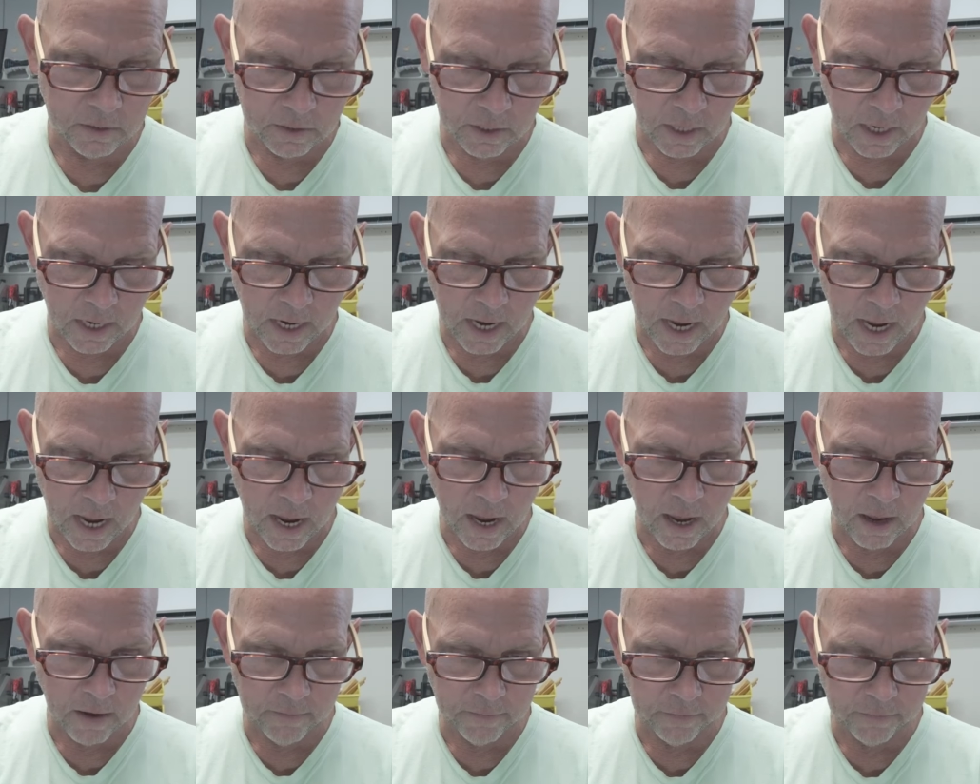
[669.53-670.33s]
I
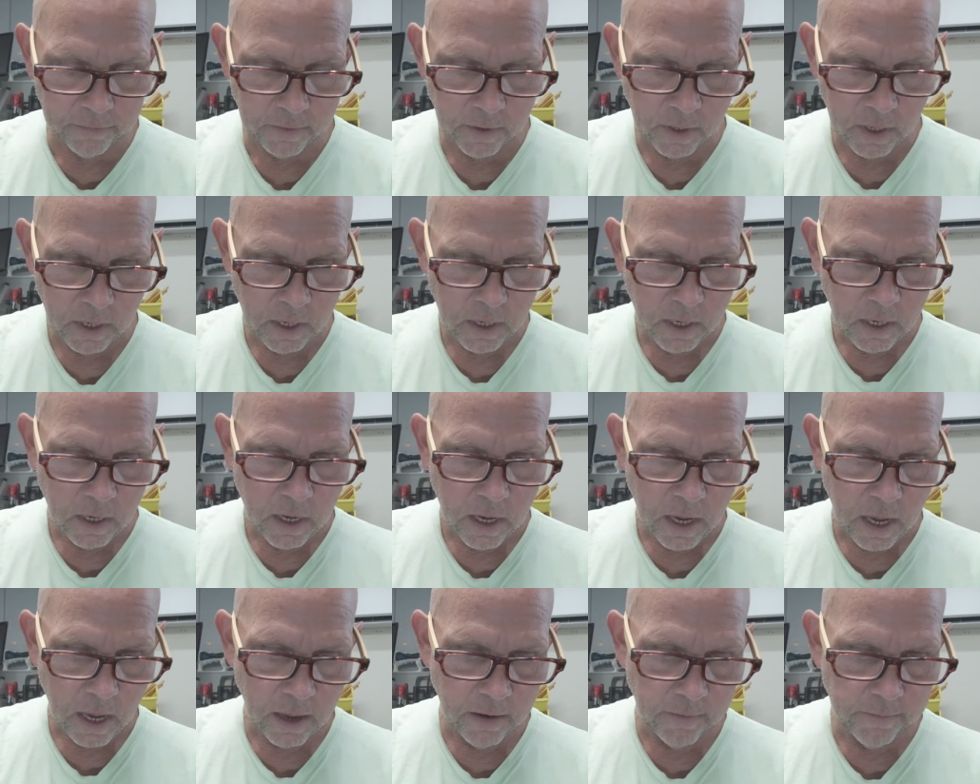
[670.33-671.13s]
have
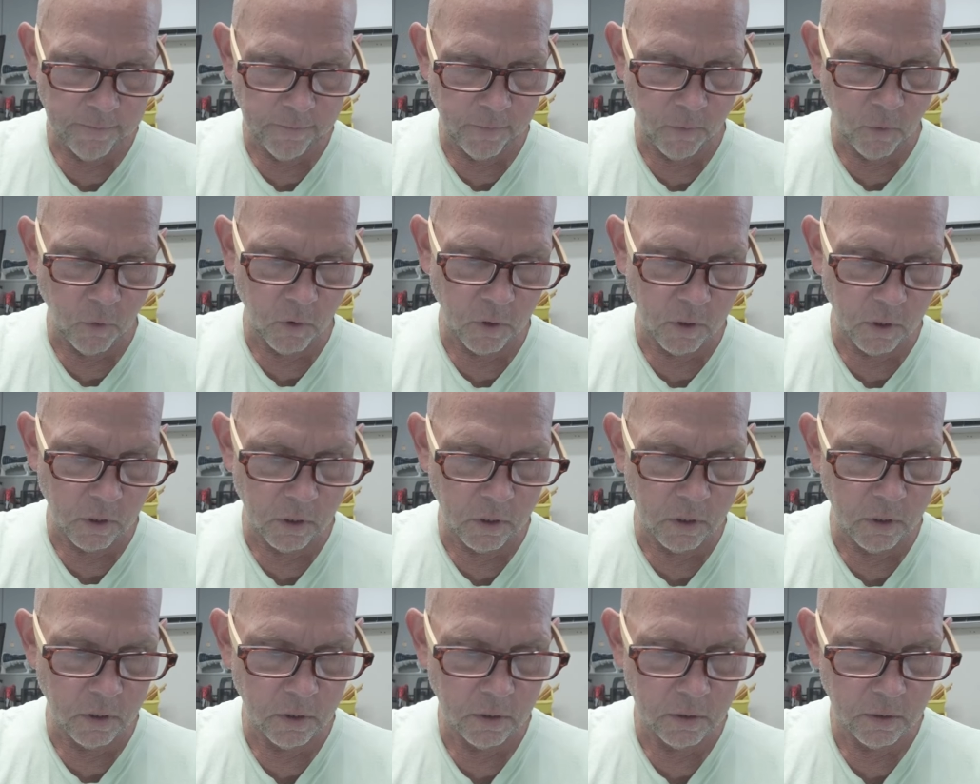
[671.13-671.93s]
a
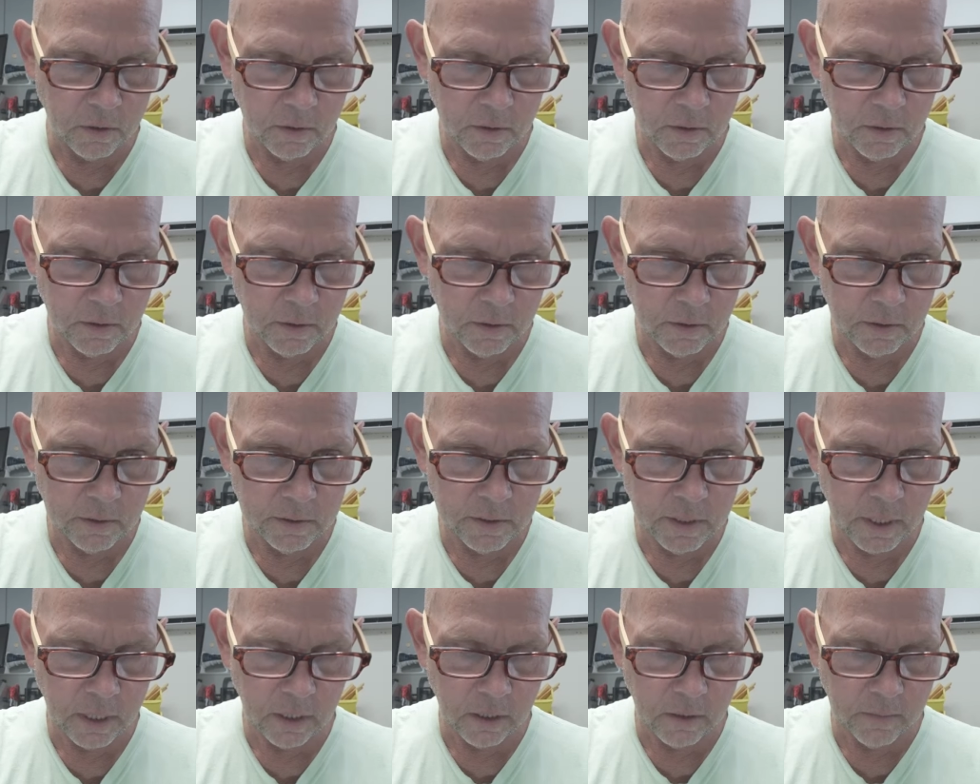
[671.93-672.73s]
4
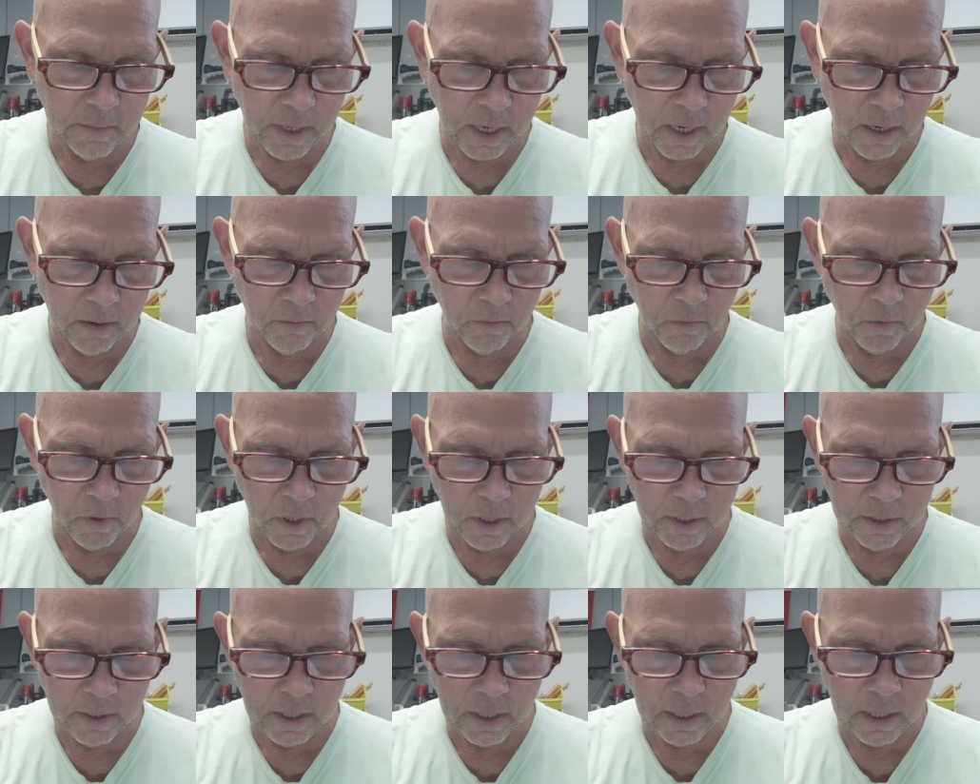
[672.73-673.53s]
terabyte
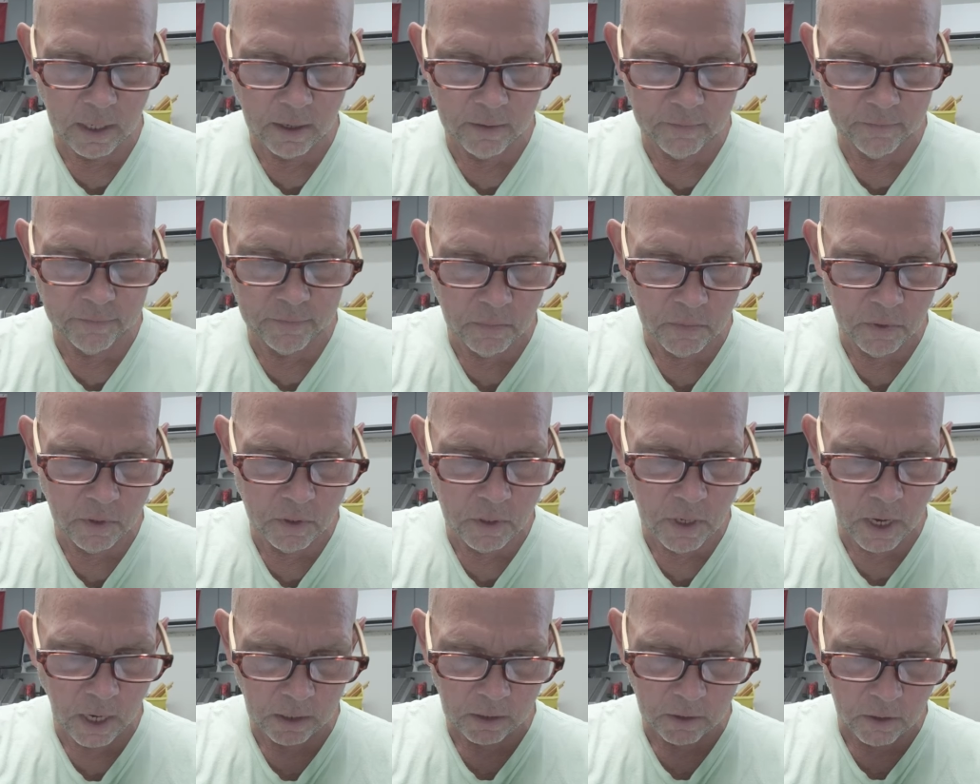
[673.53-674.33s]
one that I'm
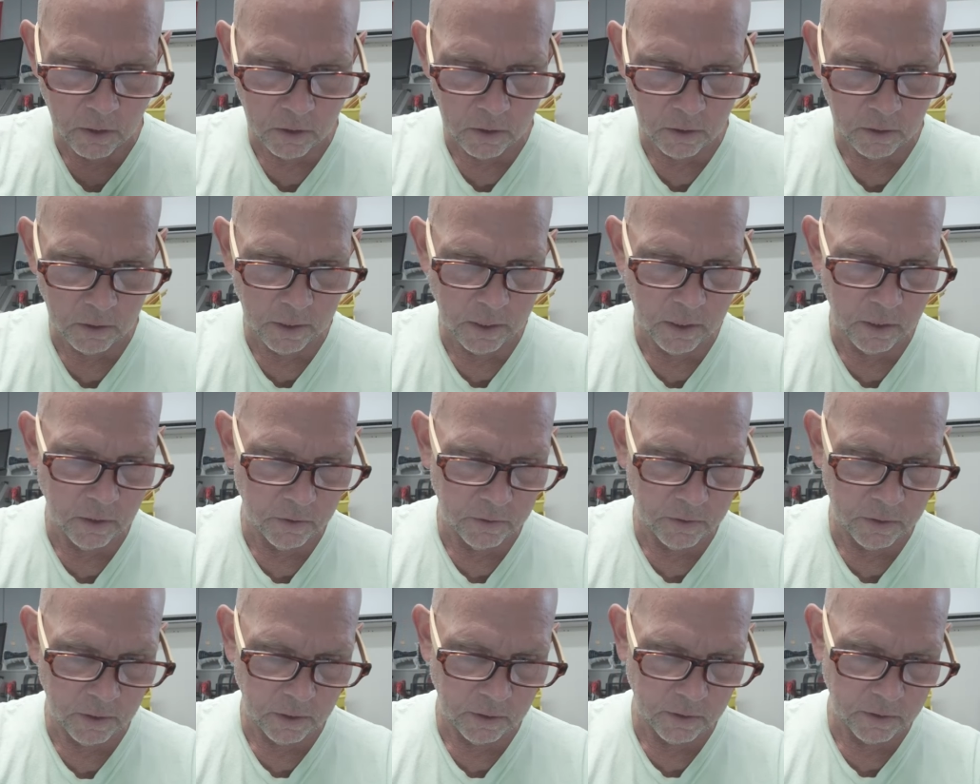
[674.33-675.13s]
not currently
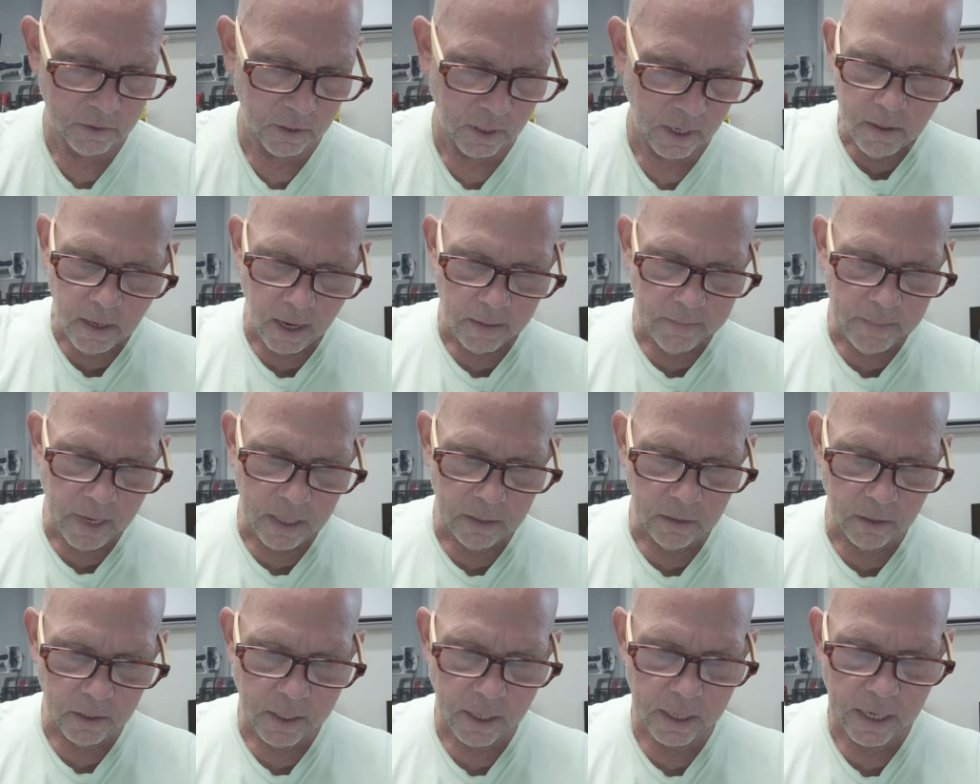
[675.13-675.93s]
using, so I may
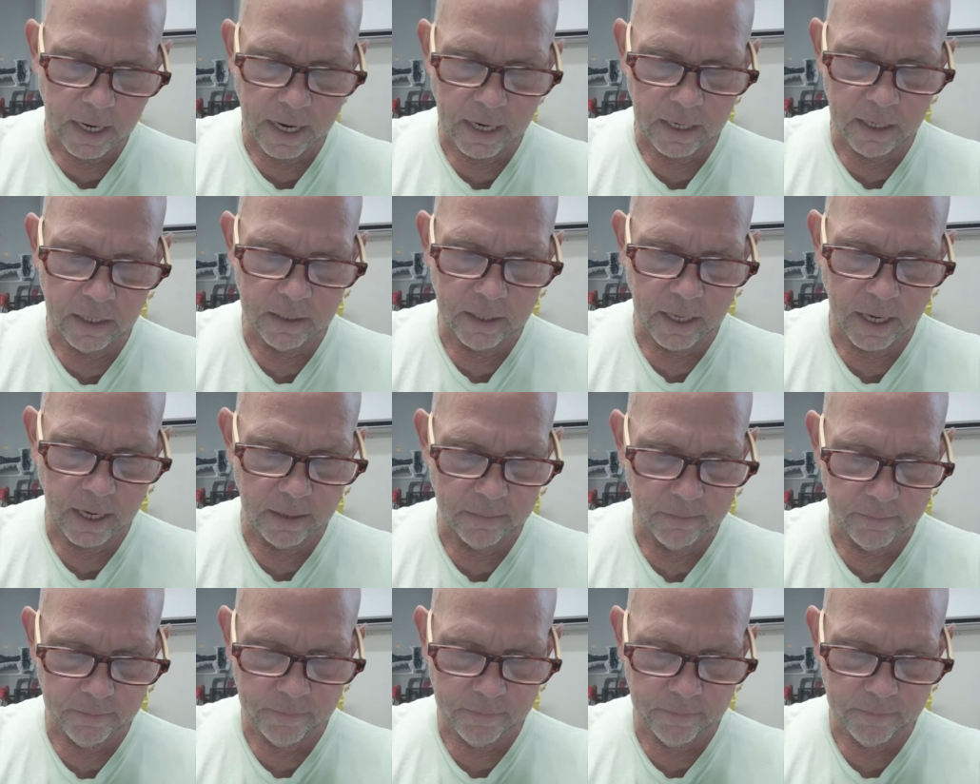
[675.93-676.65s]
look at adding that.